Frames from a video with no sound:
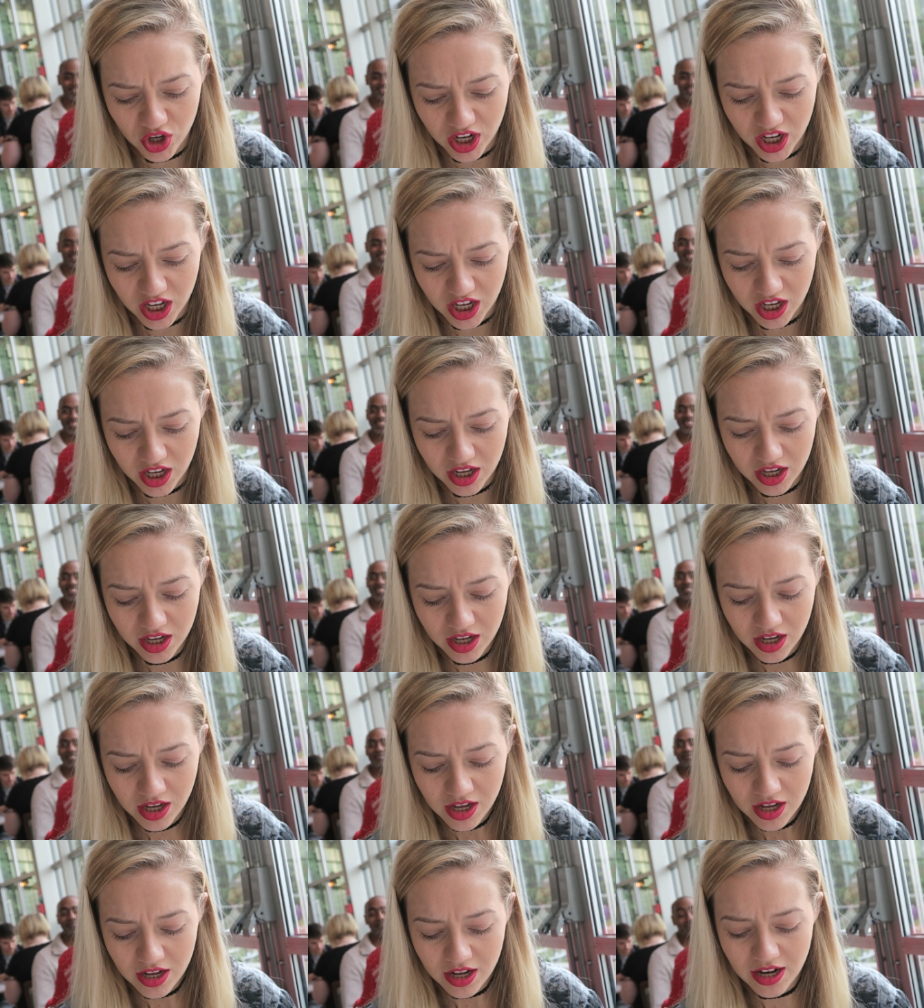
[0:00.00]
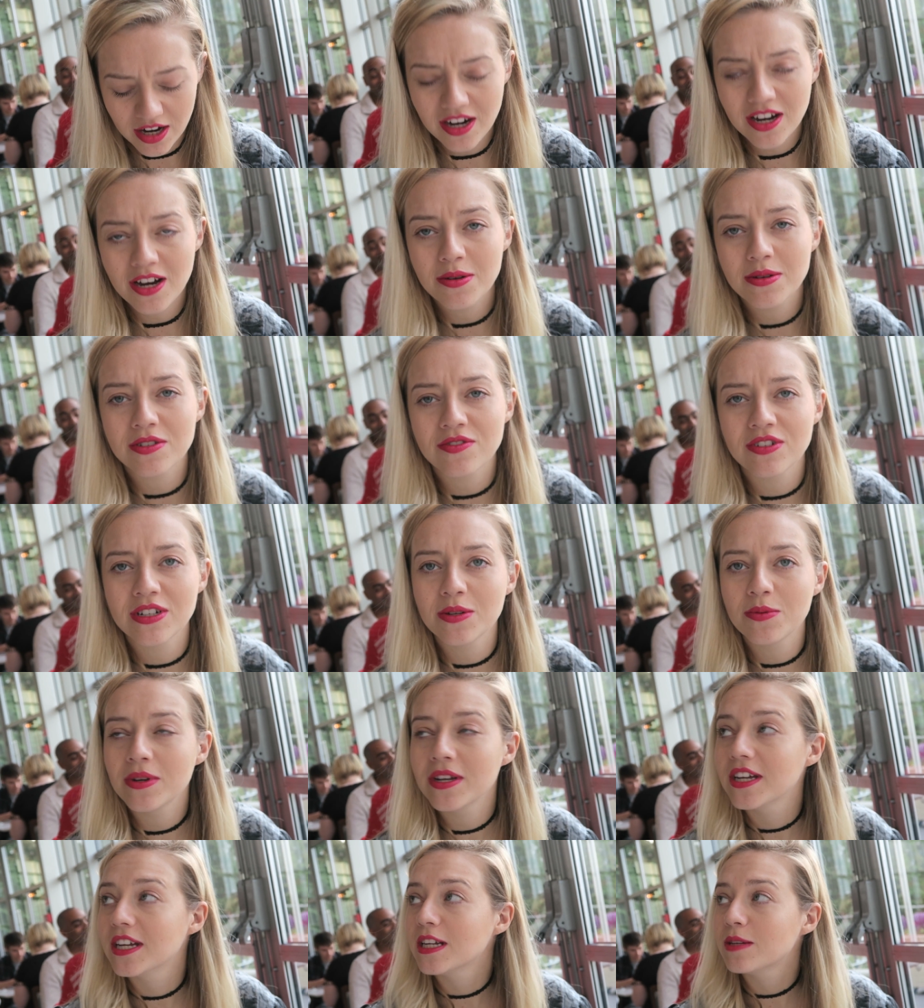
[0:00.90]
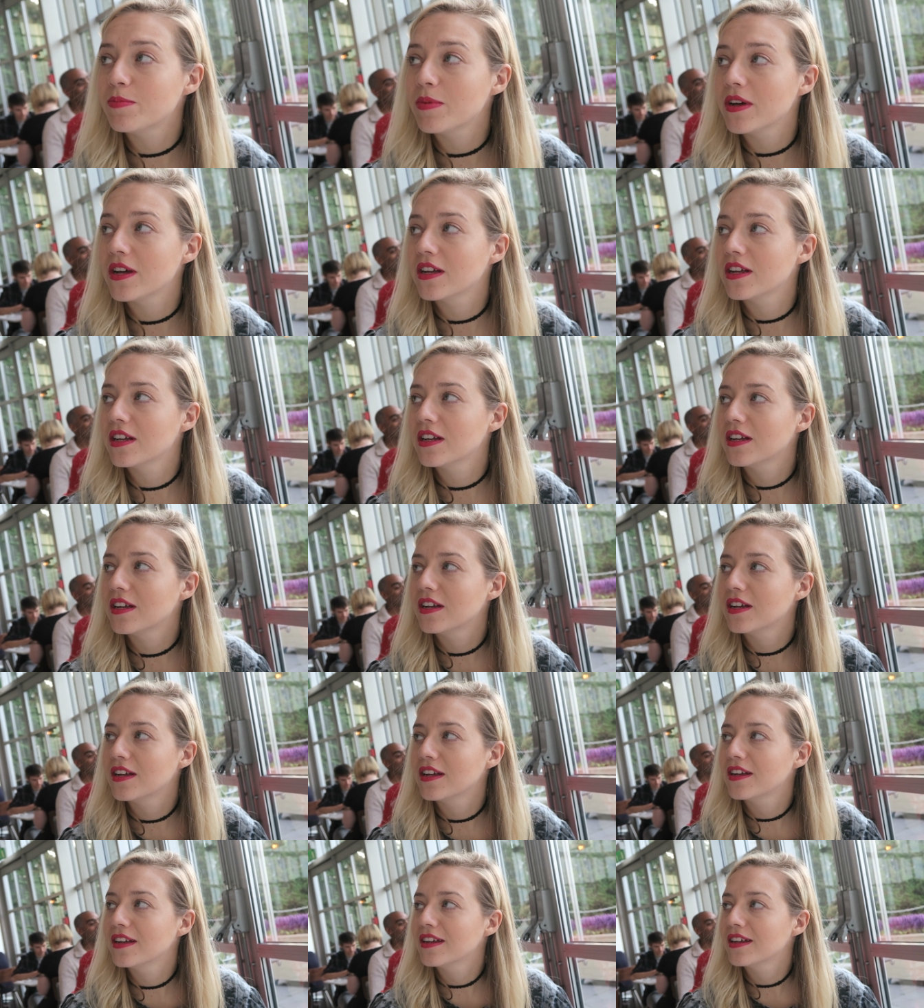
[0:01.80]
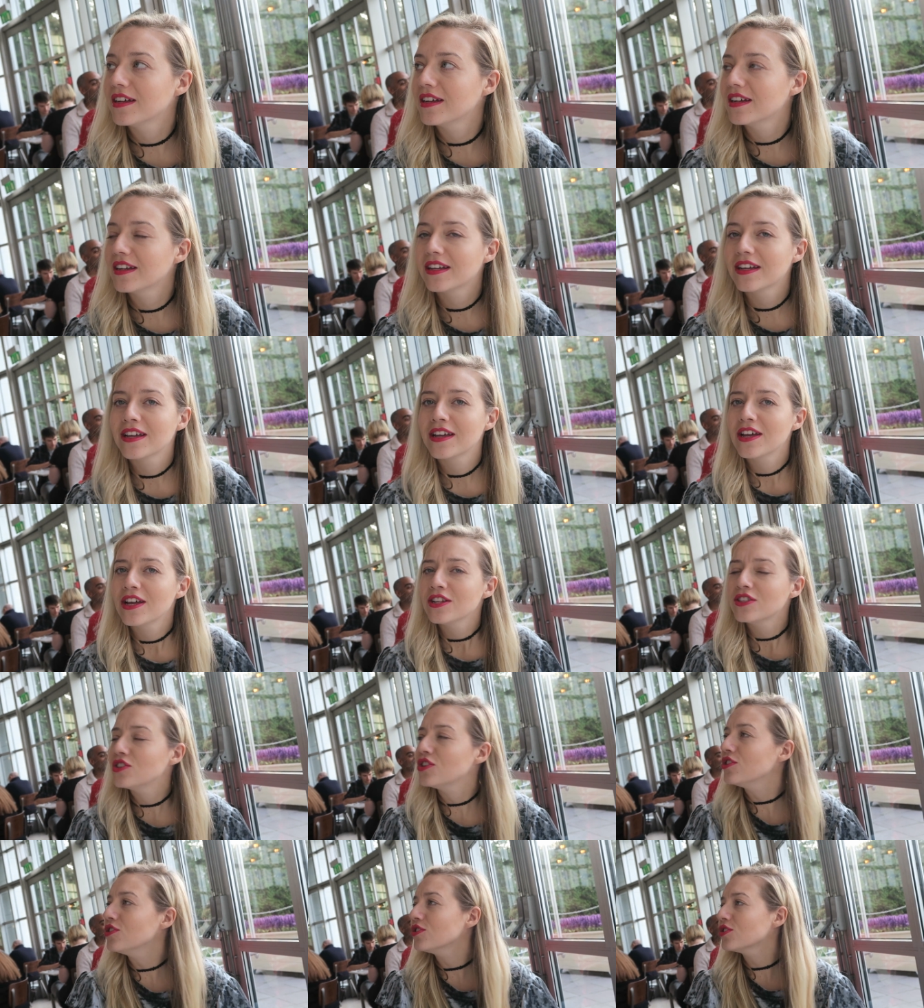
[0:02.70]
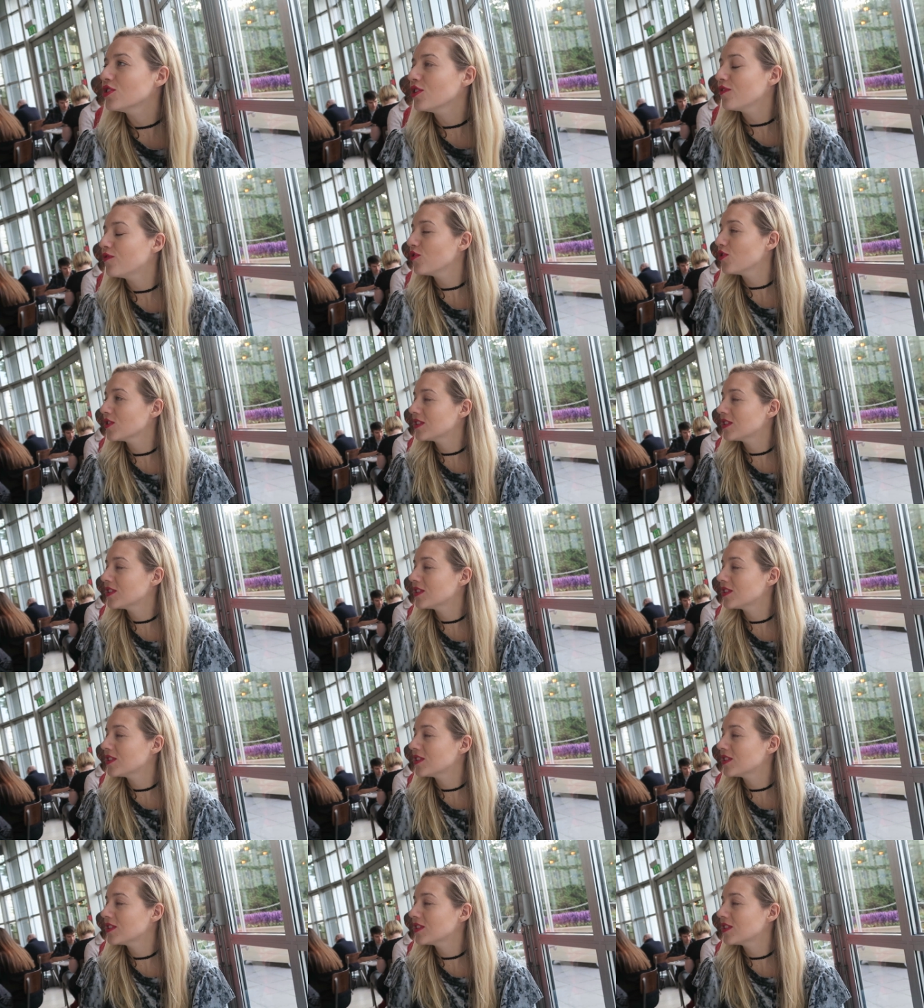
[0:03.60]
from it. I know it's pretty weird. um, do you not do